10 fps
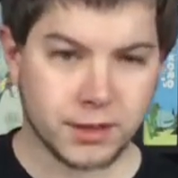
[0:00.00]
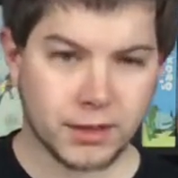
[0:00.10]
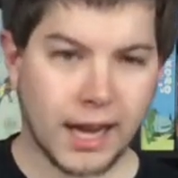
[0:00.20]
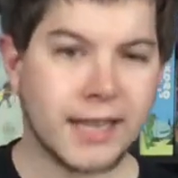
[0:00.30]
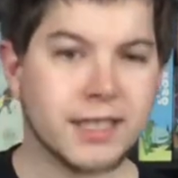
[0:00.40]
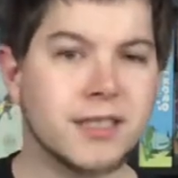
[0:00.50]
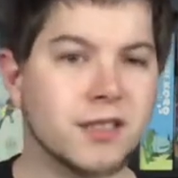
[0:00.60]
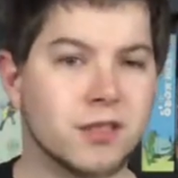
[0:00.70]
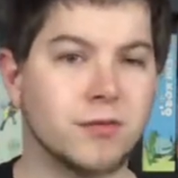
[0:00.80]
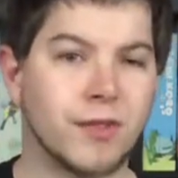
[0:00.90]

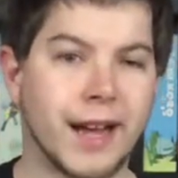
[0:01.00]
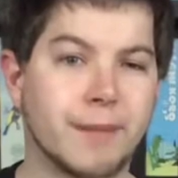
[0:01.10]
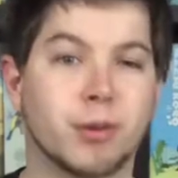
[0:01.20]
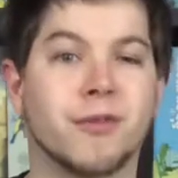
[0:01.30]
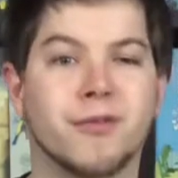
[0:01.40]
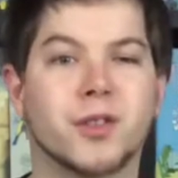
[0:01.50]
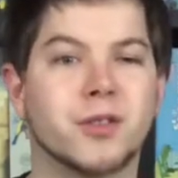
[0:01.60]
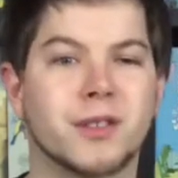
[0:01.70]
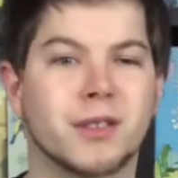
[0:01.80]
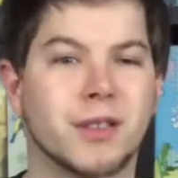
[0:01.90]
I
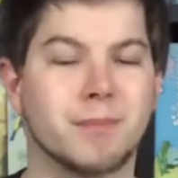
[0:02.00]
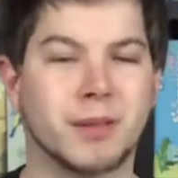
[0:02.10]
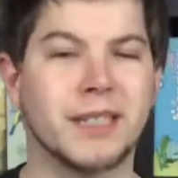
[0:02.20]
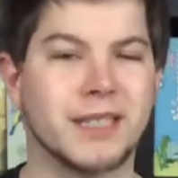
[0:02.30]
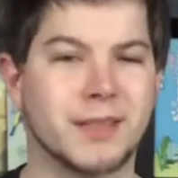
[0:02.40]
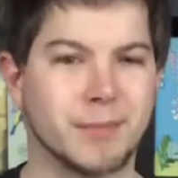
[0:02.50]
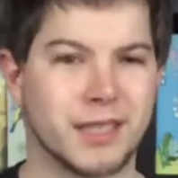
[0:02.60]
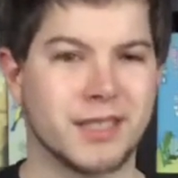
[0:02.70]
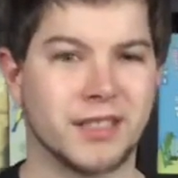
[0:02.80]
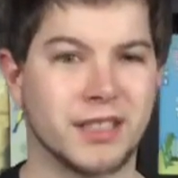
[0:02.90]
prefer the complete
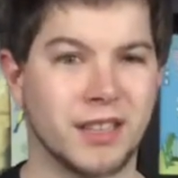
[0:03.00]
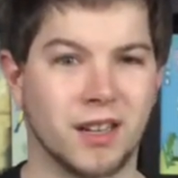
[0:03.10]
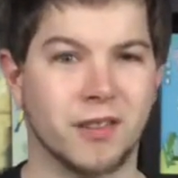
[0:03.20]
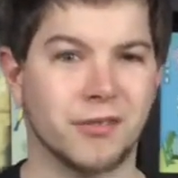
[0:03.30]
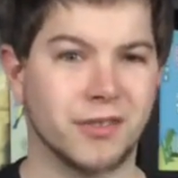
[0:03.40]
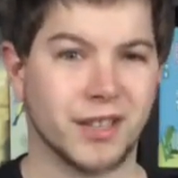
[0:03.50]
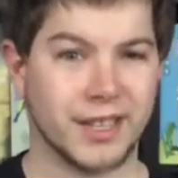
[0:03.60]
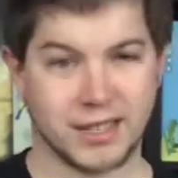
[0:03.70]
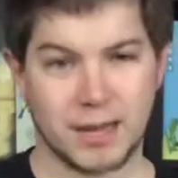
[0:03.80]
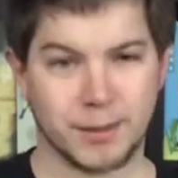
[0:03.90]
simplicity of
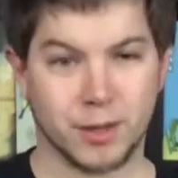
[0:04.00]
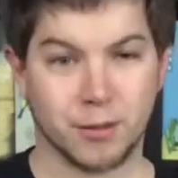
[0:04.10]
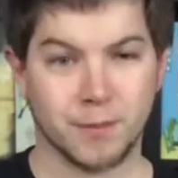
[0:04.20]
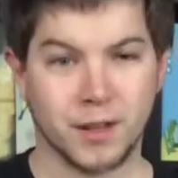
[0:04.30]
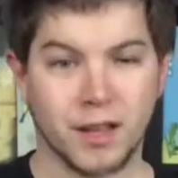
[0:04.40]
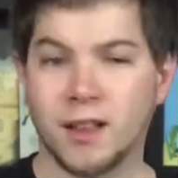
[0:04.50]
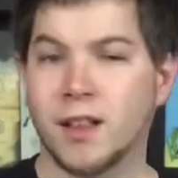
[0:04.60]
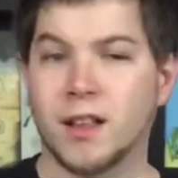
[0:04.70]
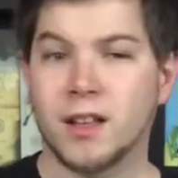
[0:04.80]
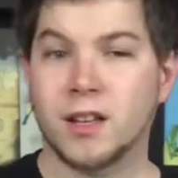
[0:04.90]
Kingdomino.
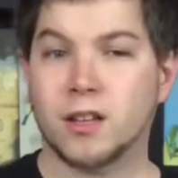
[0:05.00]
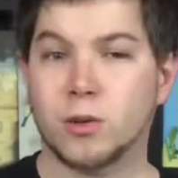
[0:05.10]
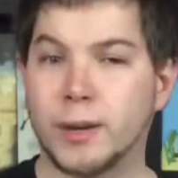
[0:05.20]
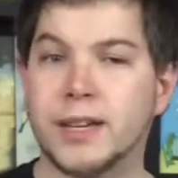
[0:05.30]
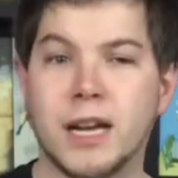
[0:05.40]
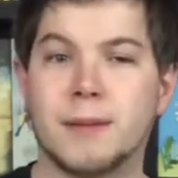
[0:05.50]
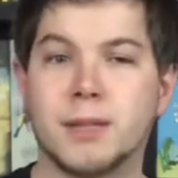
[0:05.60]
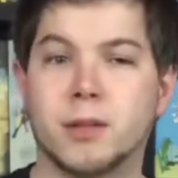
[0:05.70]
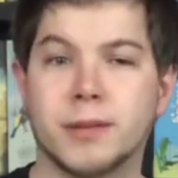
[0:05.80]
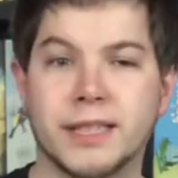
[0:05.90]

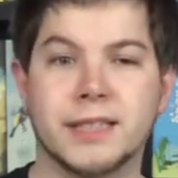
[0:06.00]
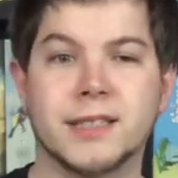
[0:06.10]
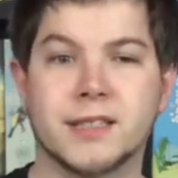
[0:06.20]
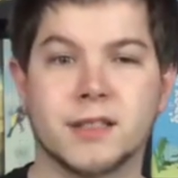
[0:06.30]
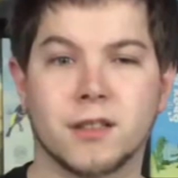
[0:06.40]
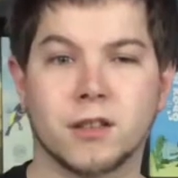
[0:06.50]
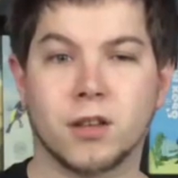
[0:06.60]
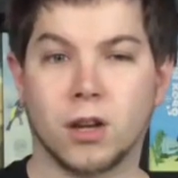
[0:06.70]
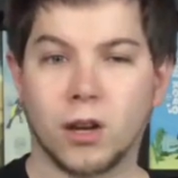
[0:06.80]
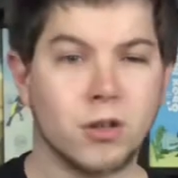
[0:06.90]
Queendomino is
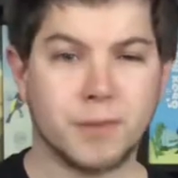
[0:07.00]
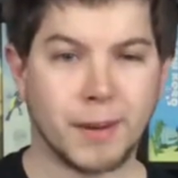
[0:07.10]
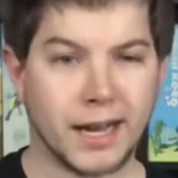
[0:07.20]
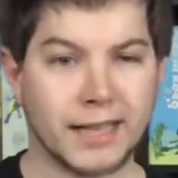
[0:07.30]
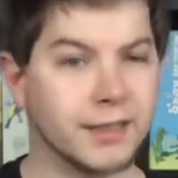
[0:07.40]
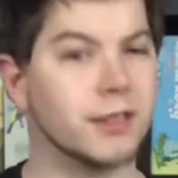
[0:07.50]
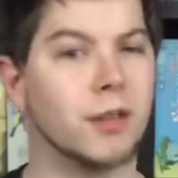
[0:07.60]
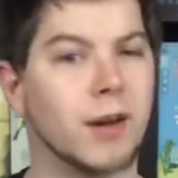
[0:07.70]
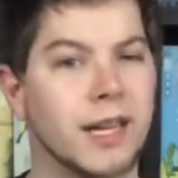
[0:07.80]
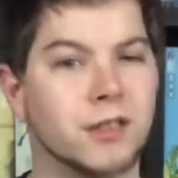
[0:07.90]
close behind it,
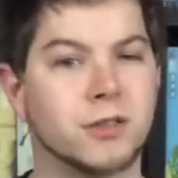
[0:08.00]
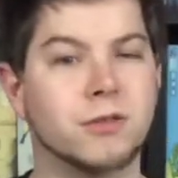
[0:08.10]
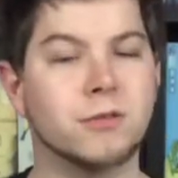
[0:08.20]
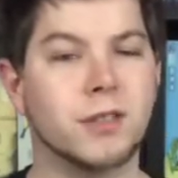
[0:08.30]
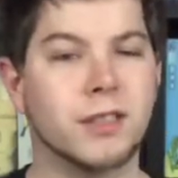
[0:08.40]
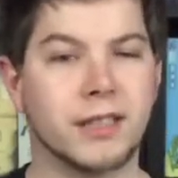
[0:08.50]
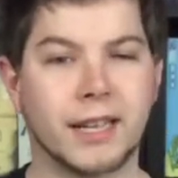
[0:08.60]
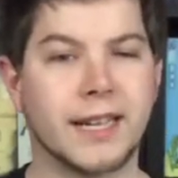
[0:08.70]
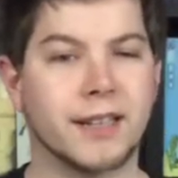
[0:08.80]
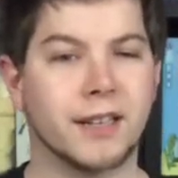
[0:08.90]
though. I do really
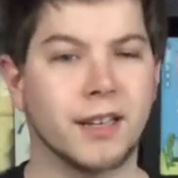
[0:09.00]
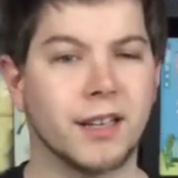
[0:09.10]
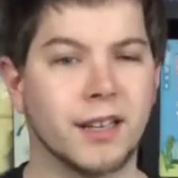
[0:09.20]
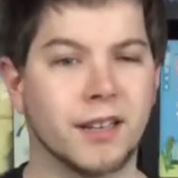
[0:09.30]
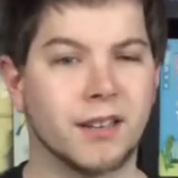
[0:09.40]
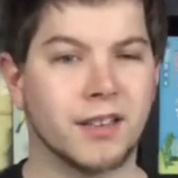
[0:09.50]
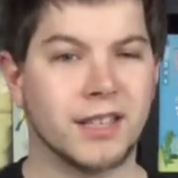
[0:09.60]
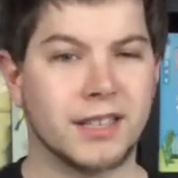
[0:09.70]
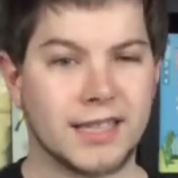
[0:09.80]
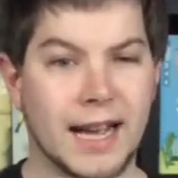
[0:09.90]
like
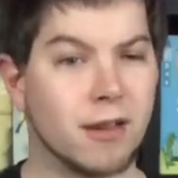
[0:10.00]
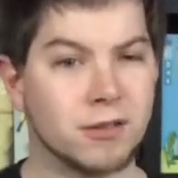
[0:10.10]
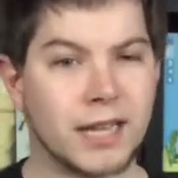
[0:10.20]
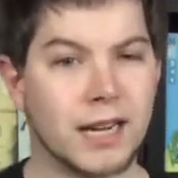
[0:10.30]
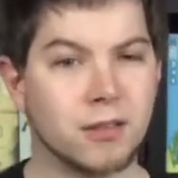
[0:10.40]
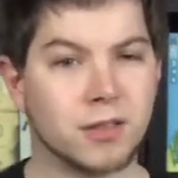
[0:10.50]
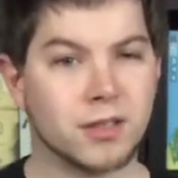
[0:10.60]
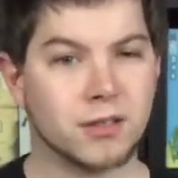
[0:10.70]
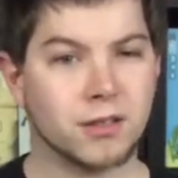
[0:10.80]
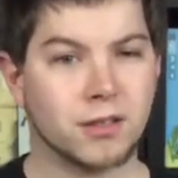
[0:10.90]
the town
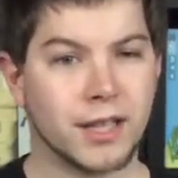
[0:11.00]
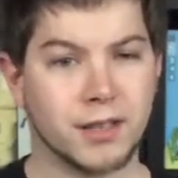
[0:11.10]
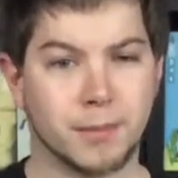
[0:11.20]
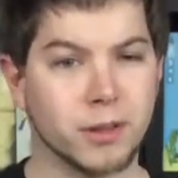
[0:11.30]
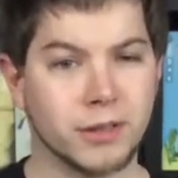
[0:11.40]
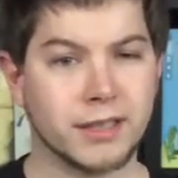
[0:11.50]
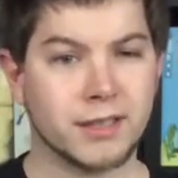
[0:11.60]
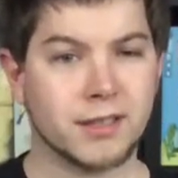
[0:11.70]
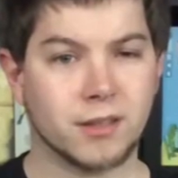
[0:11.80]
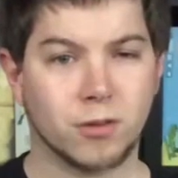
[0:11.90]
tiles and the
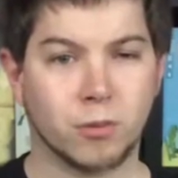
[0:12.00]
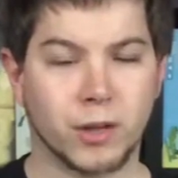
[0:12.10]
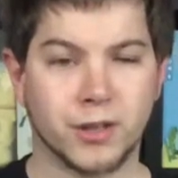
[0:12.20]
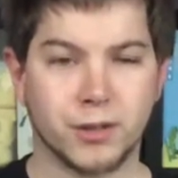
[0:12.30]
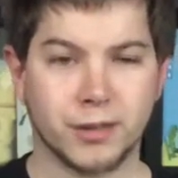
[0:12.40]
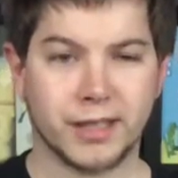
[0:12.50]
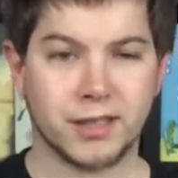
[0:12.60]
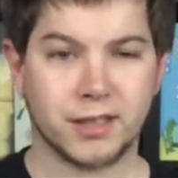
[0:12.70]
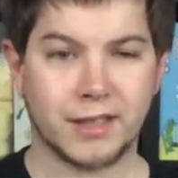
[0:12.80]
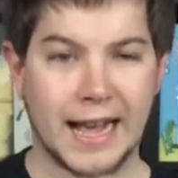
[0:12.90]
buildings where you get
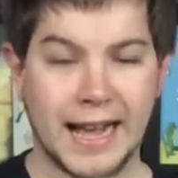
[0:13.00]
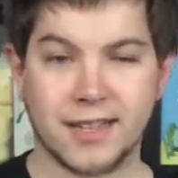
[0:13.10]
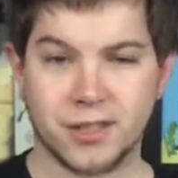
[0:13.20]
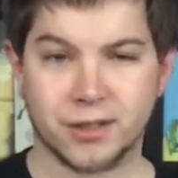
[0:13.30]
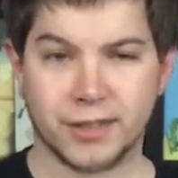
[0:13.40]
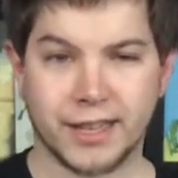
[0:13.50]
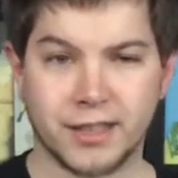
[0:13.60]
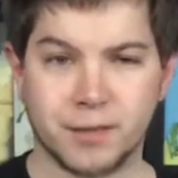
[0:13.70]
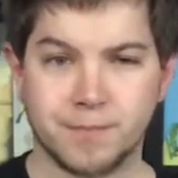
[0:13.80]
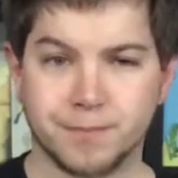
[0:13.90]
to add to your
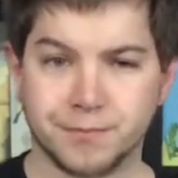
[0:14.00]
kingdom.